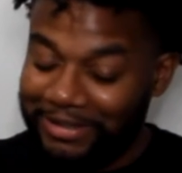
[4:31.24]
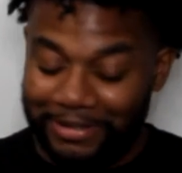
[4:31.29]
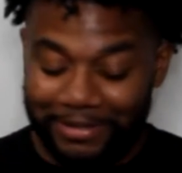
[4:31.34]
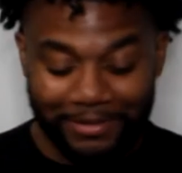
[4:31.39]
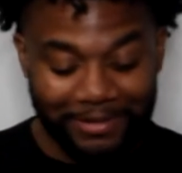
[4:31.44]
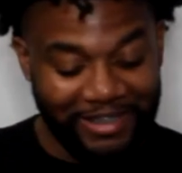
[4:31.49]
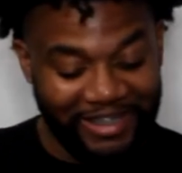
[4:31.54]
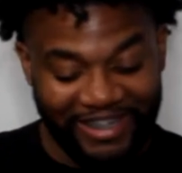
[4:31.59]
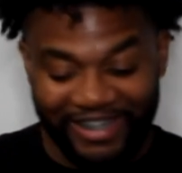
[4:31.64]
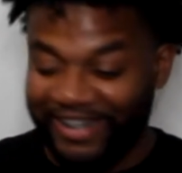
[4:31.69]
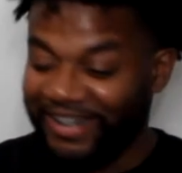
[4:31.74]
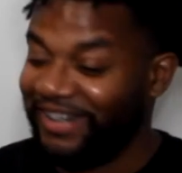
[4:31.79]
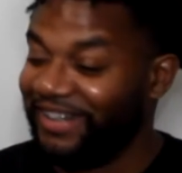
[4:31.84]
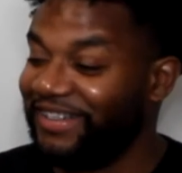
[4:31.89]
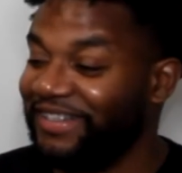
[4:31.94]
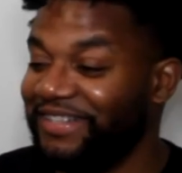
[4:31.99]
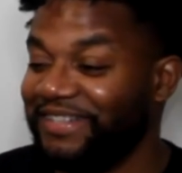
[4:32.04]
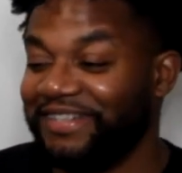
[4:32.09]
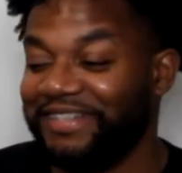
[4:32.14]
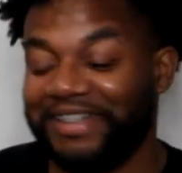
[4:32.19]
okay.
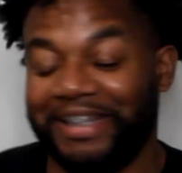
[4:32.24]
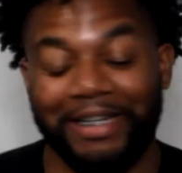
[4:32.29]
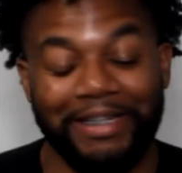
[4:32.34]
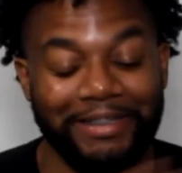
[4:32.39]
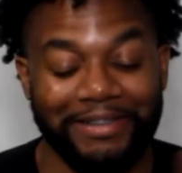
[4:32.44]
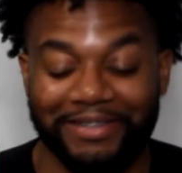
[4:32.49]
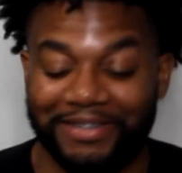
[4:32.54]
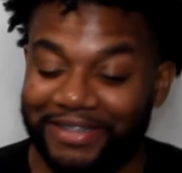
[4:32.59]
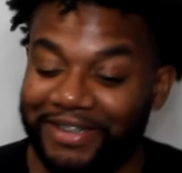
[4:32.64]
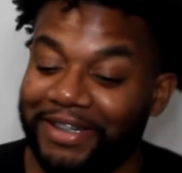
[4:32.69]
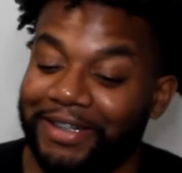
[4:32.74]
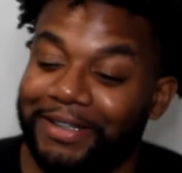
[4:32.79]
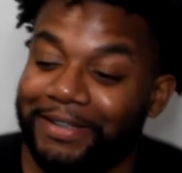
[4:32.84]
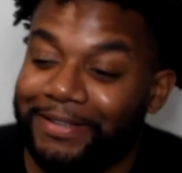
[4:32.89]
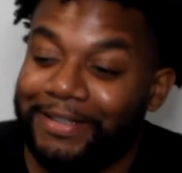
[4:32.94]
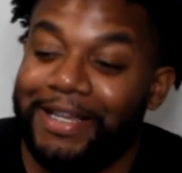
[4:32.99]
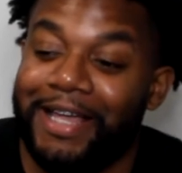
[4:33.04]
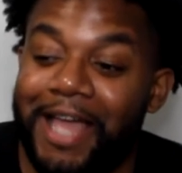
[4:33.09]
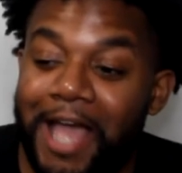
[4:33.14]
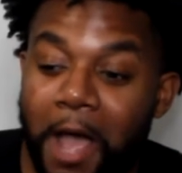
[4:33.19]
I
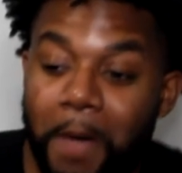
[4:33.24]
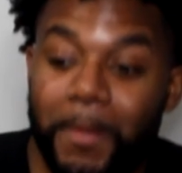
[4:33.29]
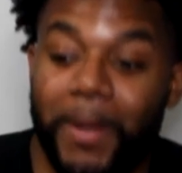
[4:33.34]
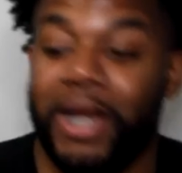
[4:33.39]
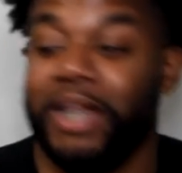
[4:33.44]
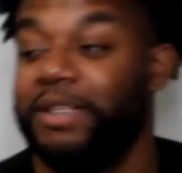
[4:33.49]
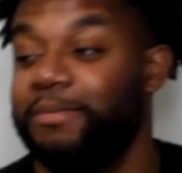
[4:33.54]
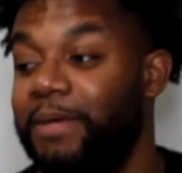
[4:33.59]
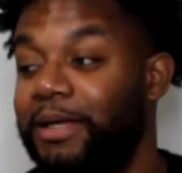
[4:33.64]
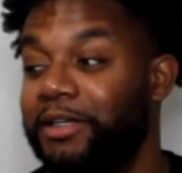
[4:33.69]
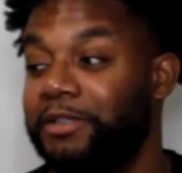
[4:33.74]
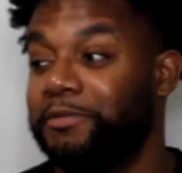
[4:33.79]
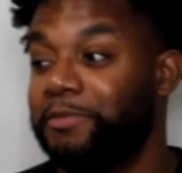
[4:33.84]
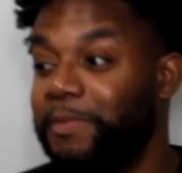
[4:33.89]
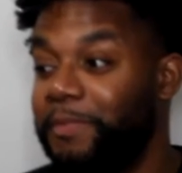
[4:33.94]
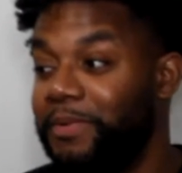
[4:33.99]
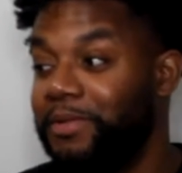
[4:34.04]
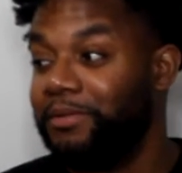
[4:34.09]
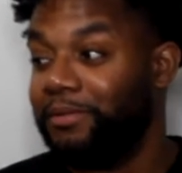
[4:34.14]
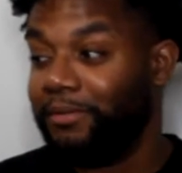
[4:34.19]
might need to make a
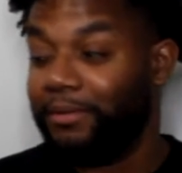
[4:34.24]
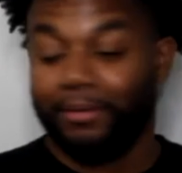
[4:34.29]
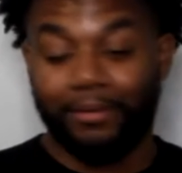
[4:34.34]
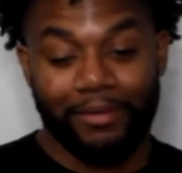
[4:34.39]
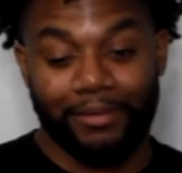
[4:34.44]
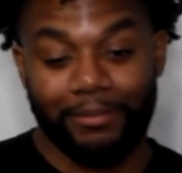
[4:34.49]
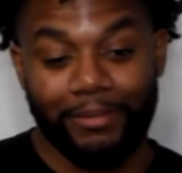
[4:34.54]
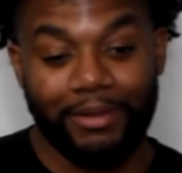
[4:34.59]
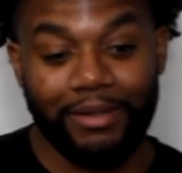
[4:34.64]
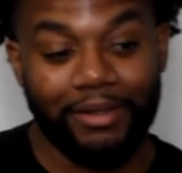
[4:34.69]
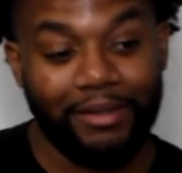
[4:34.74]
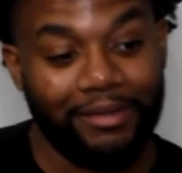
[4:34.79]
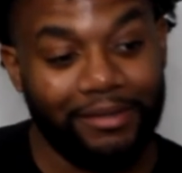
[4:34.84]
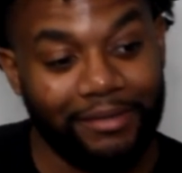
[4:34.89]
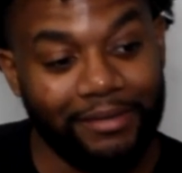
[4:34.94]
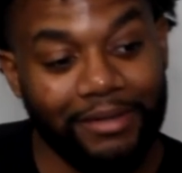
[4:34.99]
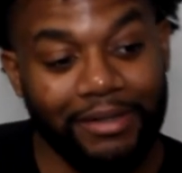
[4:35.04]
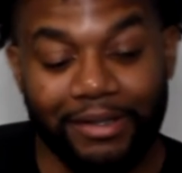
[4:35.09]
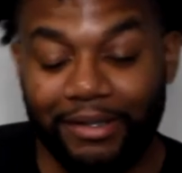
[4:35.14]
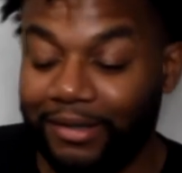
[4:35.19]
trip in New York,
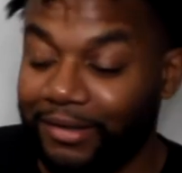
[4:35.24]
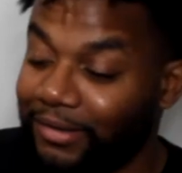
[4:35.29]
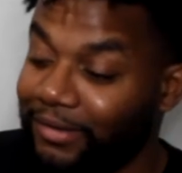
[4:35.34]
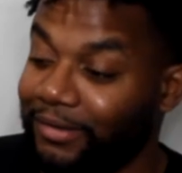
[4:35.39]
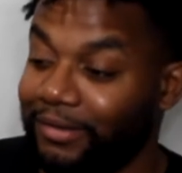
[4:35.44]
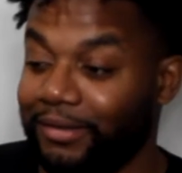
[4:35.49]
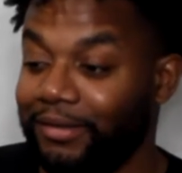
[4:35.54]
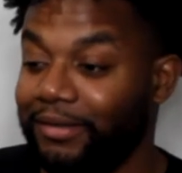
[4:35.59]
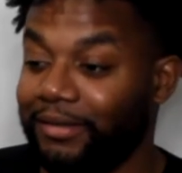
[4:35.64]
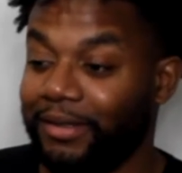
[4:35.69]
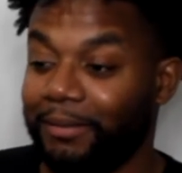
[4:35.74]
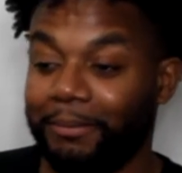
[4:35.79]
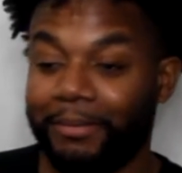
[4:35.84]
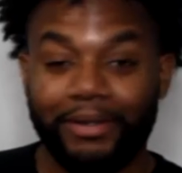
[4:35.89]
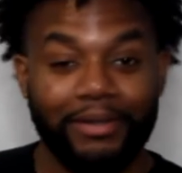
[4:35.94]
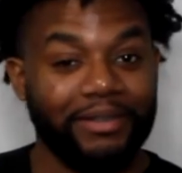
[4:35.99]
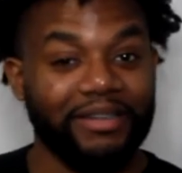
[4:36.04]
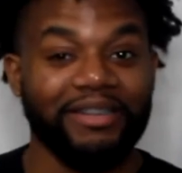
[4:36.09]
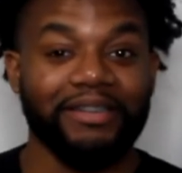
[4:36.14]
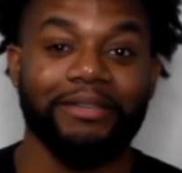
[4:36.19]
because I'm
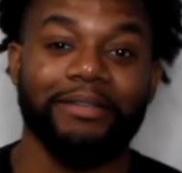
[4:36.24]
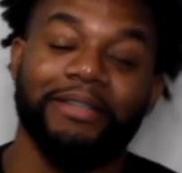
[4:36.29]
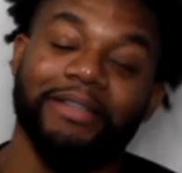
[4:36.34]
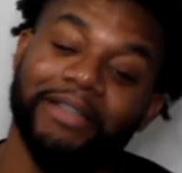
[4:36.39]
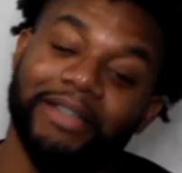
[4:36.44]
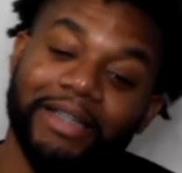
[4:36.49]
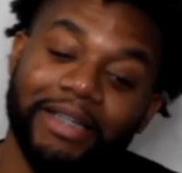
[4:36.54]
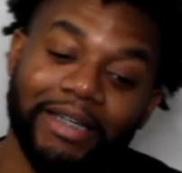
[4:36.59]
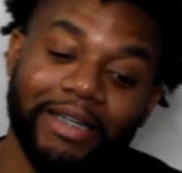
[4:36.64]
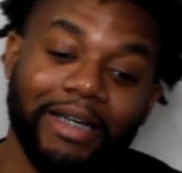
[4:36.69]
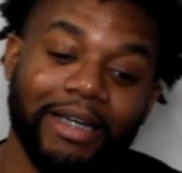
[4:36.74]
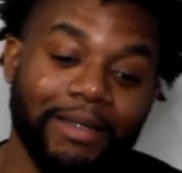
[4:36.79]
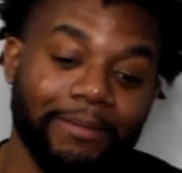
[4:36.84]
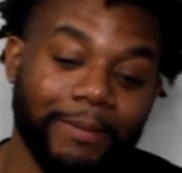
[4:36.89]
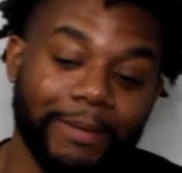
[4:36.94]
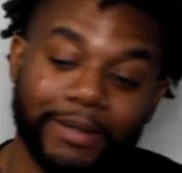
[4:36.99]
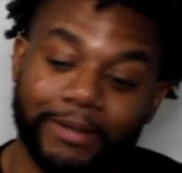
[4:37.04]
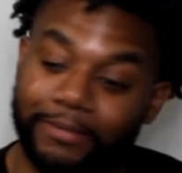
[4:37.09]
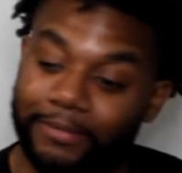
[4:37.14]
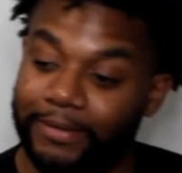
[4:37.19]
gonna... I
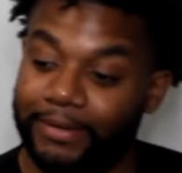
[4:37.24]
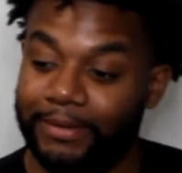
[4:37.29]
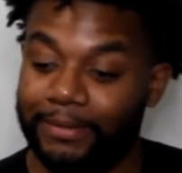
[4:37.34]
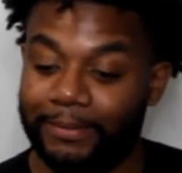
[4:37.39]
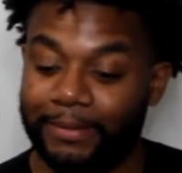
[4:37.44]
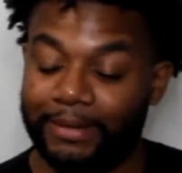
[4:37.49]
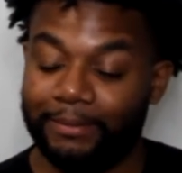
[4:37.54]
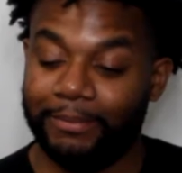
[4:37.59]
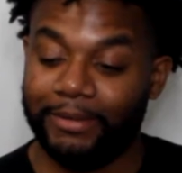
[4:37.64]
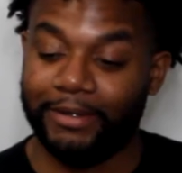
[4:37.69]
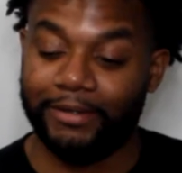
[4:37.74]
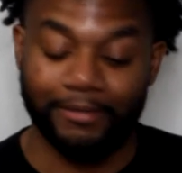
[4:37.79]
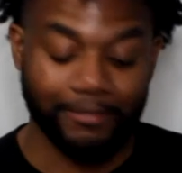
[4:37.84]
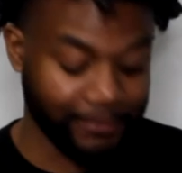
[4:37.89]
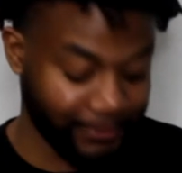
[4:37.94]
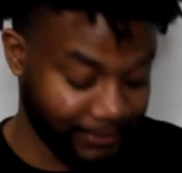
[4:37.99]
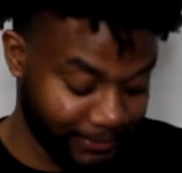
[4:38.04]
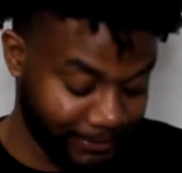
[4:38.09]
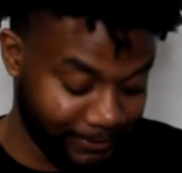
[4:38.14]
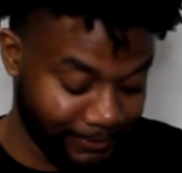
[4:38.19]
gotta make a trip.
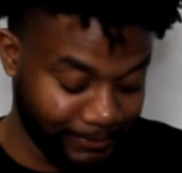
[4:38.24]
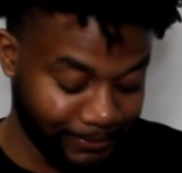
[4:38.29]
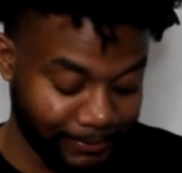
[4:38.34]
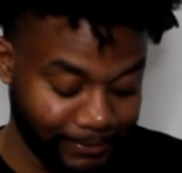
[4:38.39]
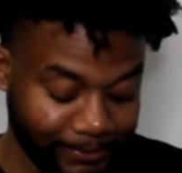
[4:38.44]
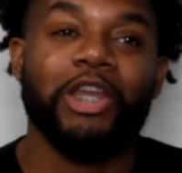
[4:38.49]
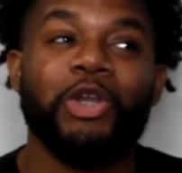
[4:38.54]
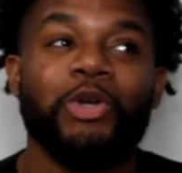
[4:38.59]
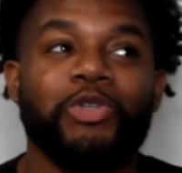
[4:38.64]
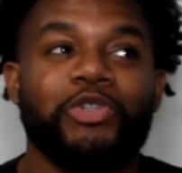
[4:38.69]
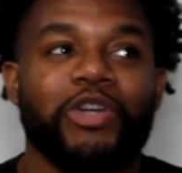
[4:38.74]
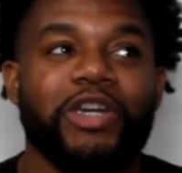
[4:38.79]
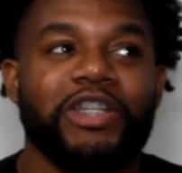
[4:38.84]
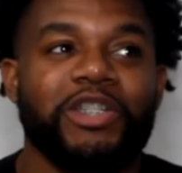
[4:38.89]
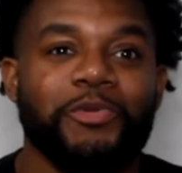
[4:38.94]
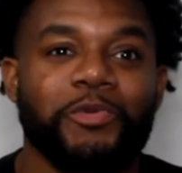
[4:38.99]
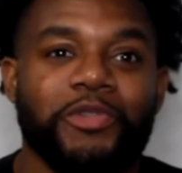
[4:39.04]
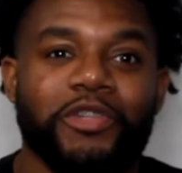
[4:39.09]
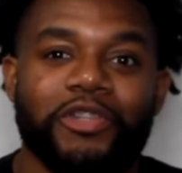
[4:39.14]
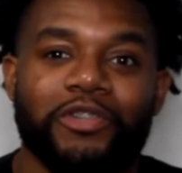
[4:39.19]
You know what's
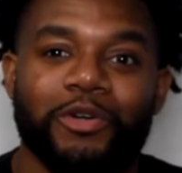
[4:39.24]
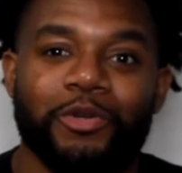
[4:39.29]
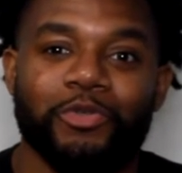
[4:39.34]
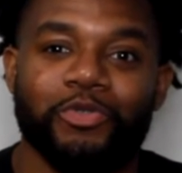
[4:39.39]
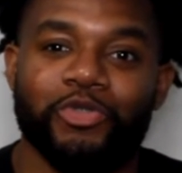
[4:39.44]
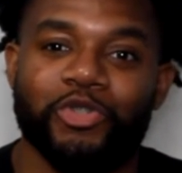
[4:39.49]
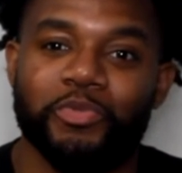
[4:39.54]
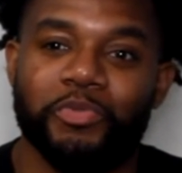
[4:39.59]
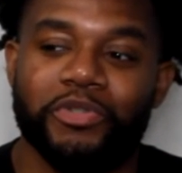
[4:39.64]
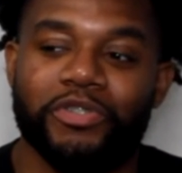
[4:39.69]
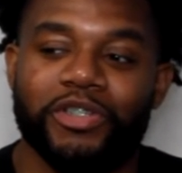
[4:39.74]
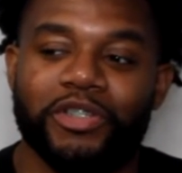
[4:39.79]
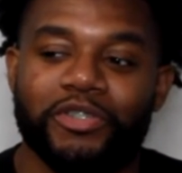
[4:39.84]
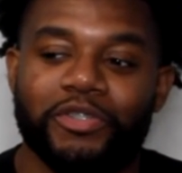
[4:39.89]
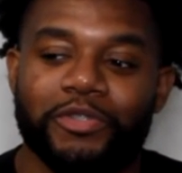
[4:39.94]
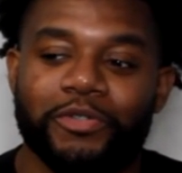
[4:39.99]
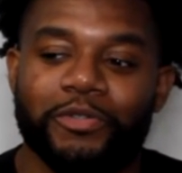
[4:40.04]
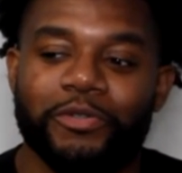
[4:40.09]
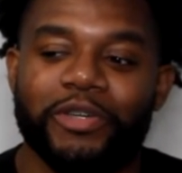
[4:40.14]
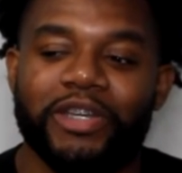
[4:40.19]
crazy with the whole drill music
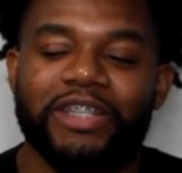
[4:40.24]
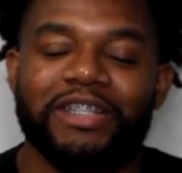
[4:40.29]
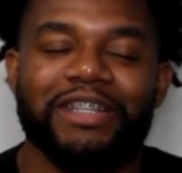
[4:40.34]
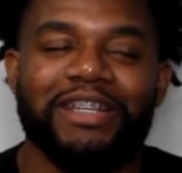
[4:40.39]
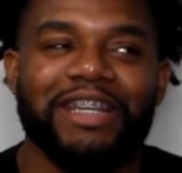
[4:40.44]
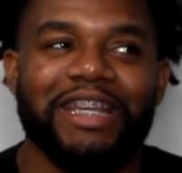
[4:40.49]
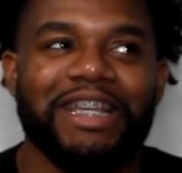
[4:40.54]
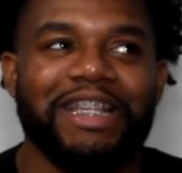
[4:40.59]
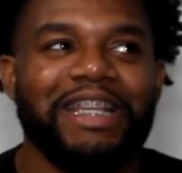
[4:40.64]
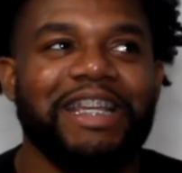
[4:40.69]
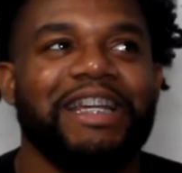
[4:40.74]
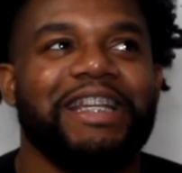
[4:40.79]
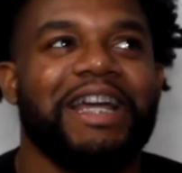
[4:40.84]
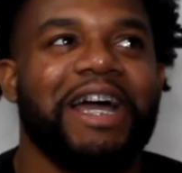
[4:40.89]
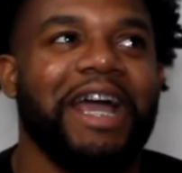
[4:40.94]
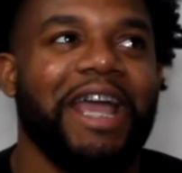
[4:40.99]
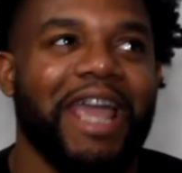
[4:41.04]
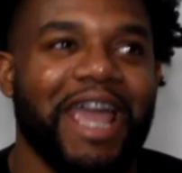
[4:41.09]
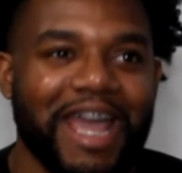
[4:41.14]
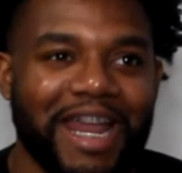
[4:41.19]
too? It's
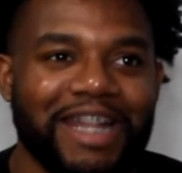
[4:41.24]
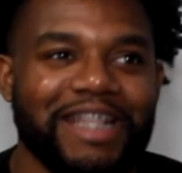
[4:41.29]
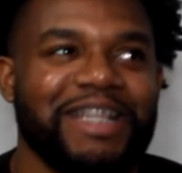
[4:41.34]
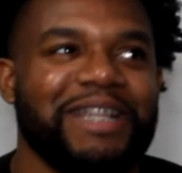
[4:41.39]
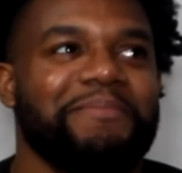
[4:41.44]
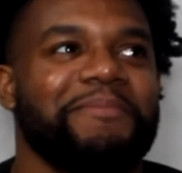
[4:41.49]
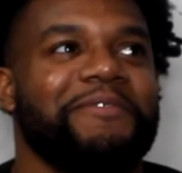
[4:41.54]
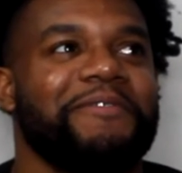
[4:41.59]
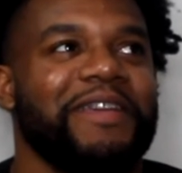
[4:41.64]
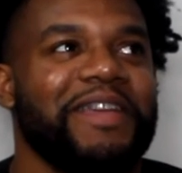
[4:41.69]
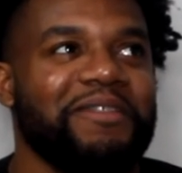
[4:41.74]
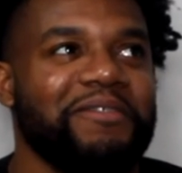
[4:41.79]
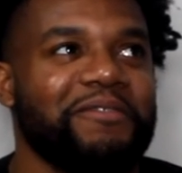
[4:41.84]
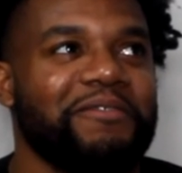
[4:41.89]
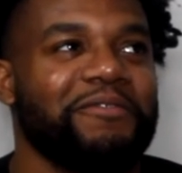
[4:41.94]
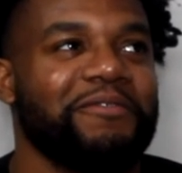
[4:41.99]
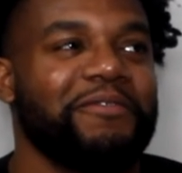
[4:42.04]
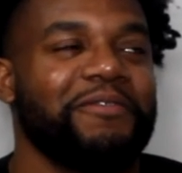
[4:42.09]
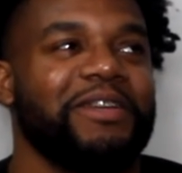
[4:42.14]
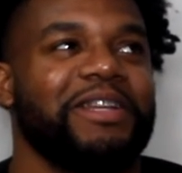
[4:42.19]
gonna be even